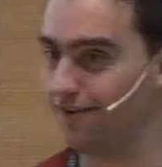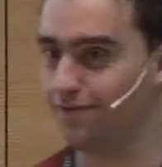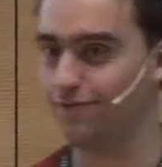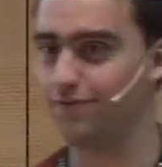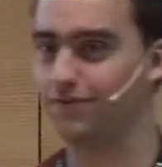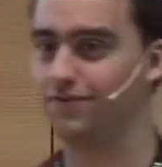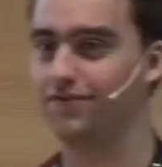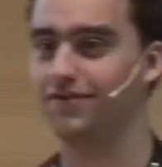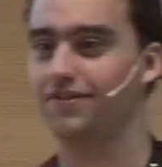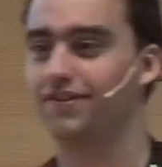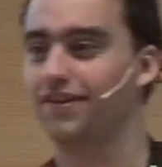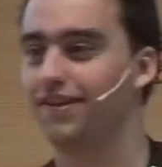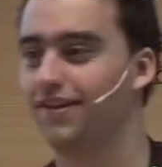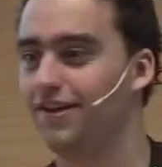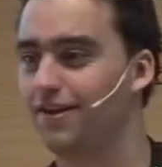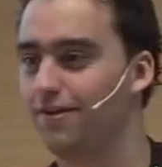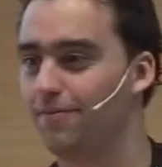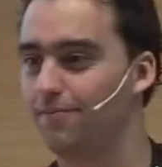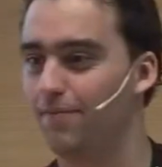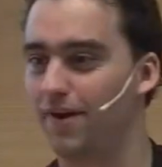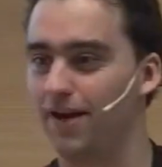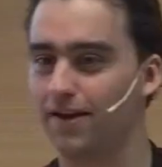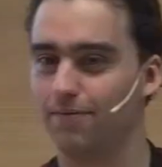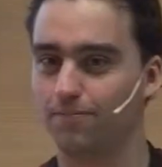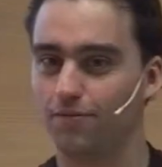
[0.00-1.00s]
it was
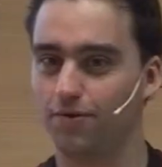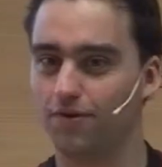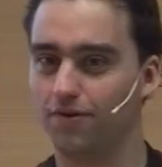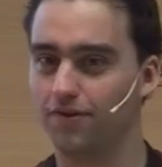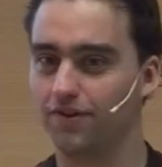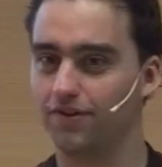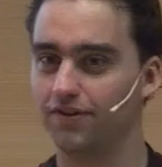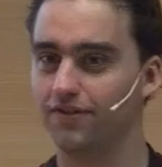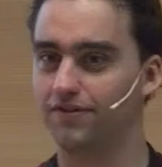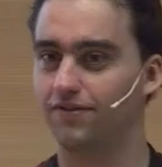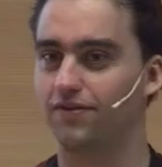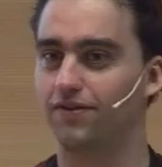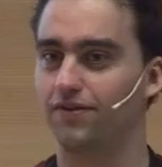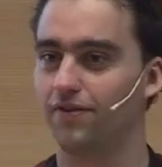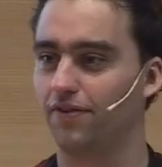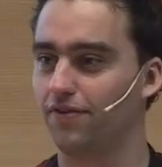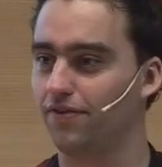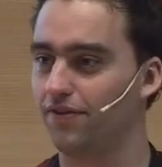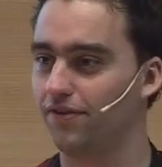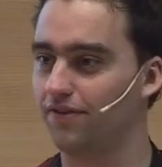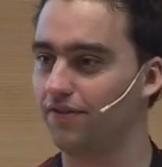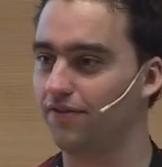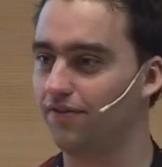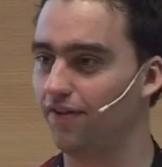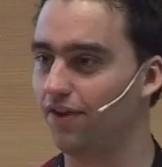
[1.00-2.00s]
backported during
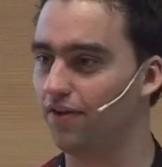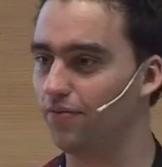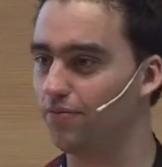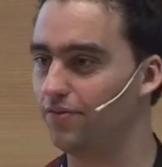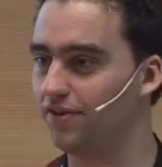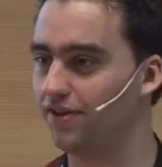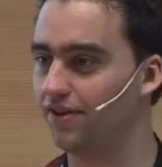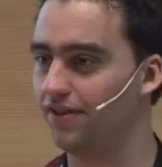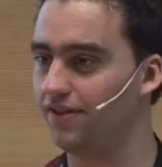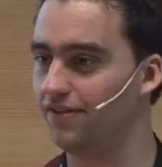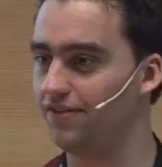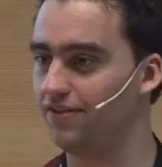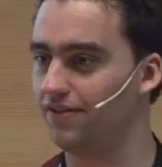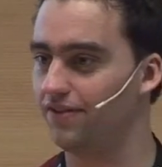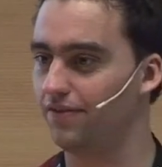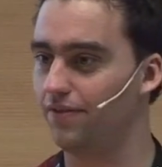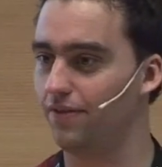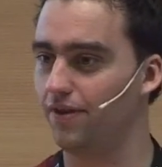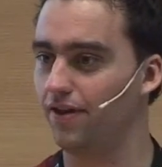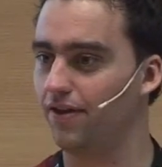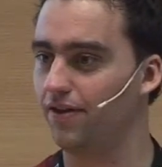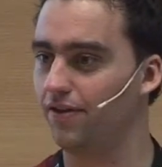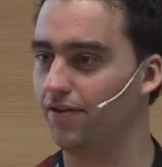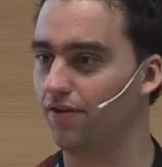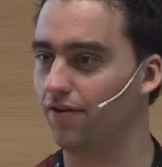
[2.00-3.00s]
the developer days, I
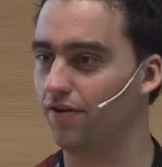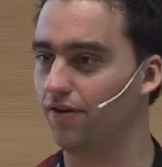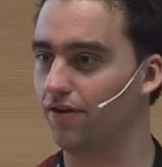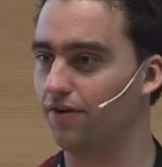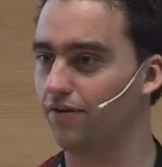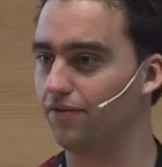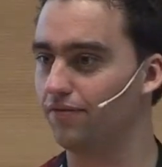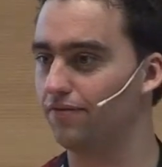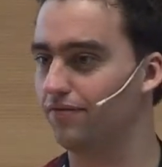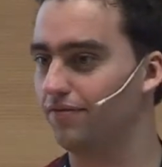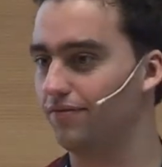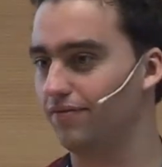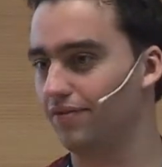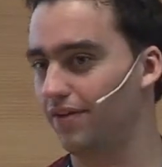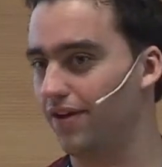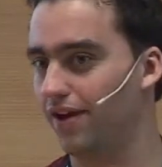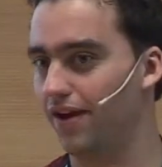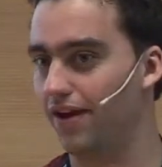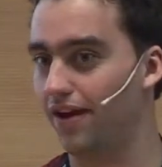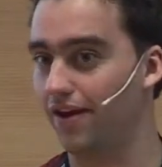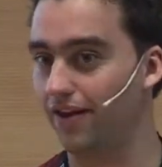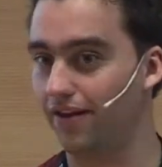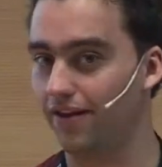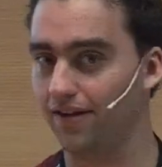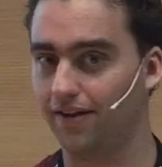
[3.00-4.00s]
think, or uh,